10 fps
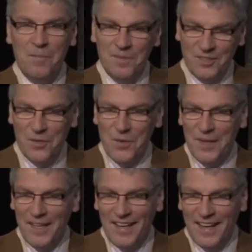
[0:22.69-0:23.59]
So
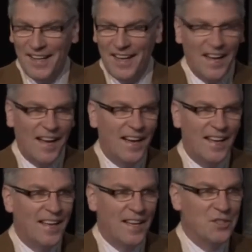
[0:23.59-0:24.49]

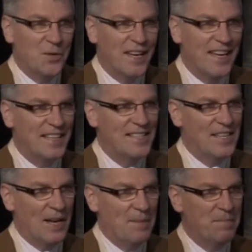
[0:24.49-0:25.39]
it's okay this time,